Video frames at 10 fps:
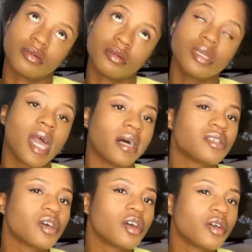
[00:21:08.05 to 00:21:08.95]
Yeah,
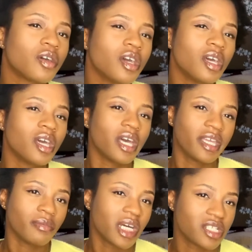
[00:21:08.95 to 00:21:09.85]
so
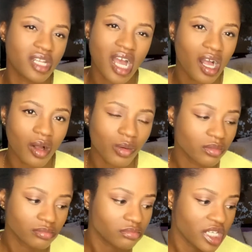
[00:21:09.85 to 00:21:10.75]
imagine how
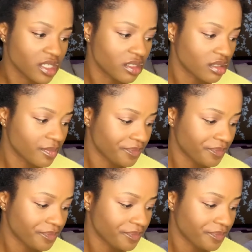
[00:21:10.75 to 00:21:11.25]
like